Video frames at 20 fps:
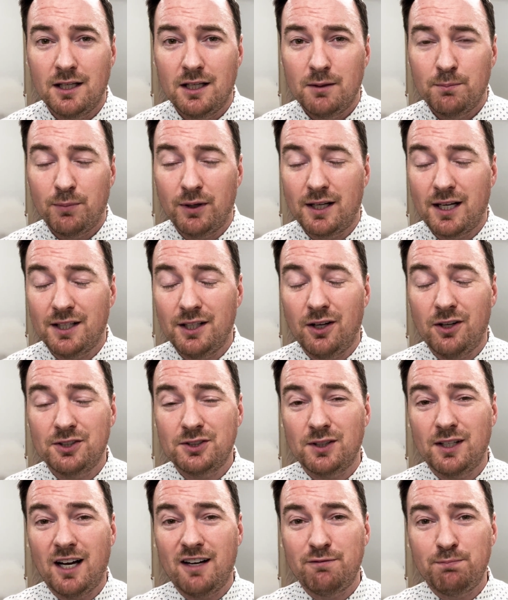but can
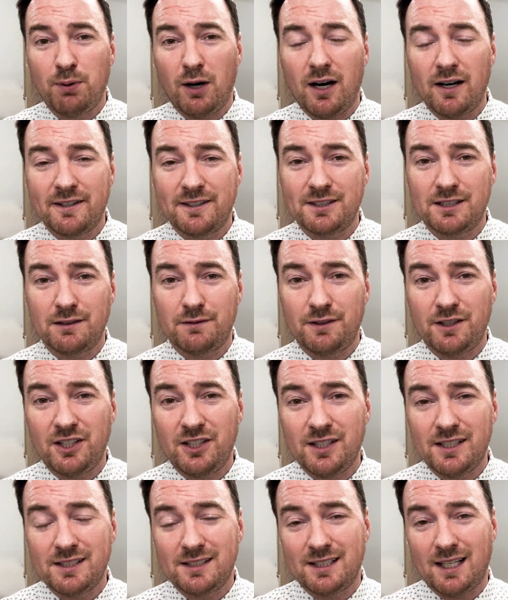also have pockets of
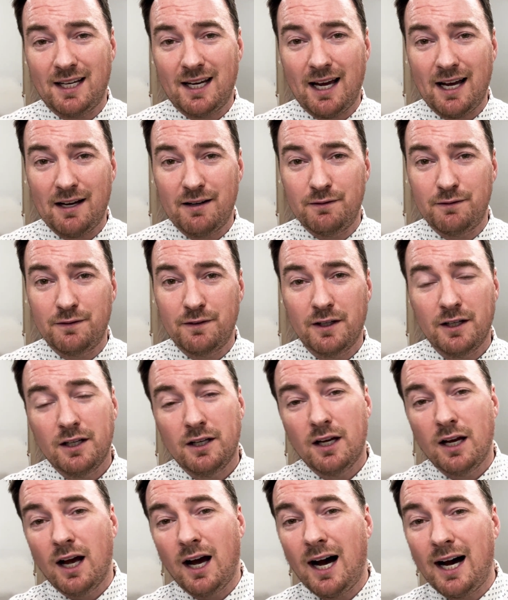areas that have
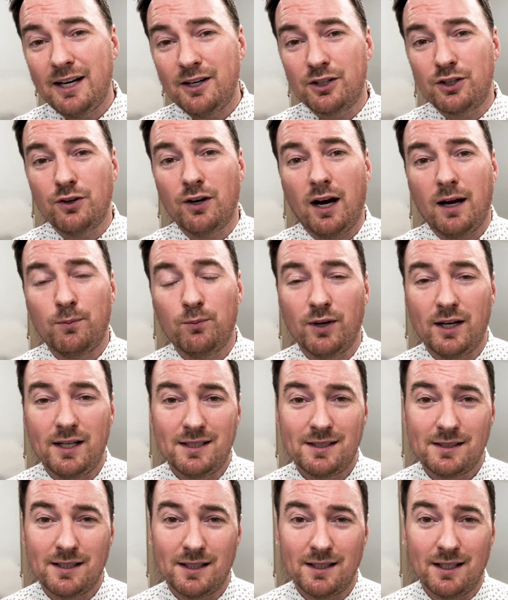higher crime rates
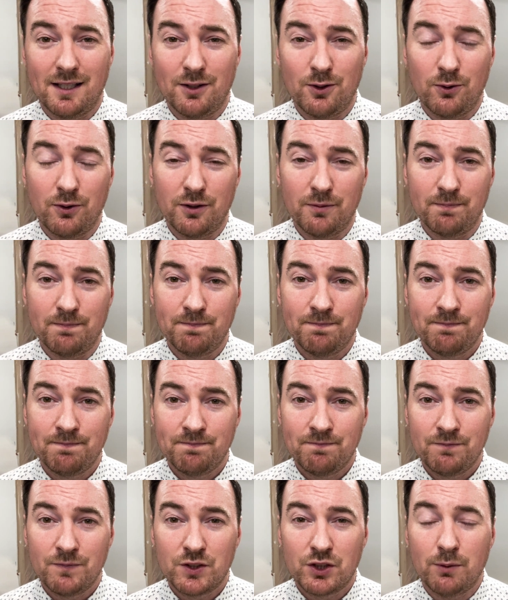than the norm.
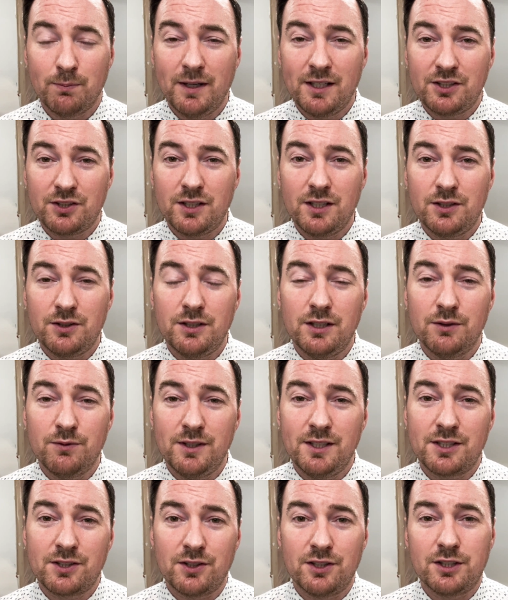So make sure you do your
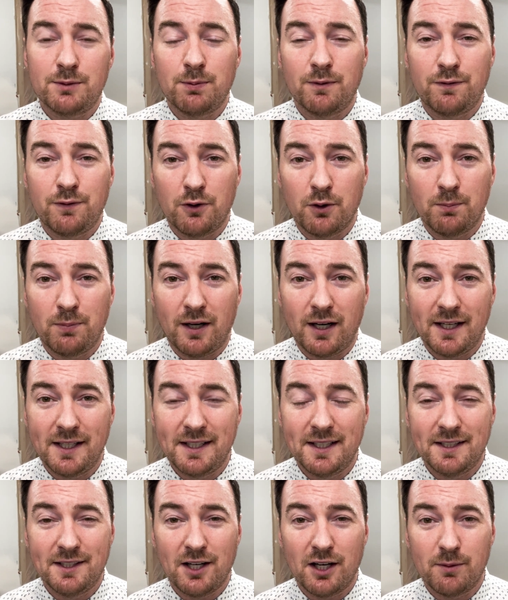research before buying
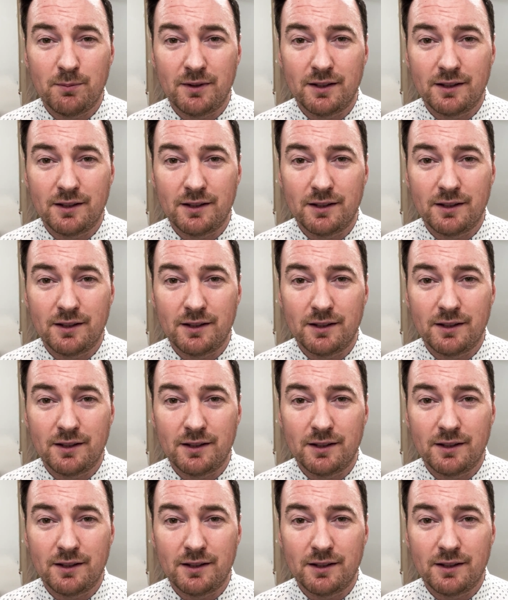in Dartmouth.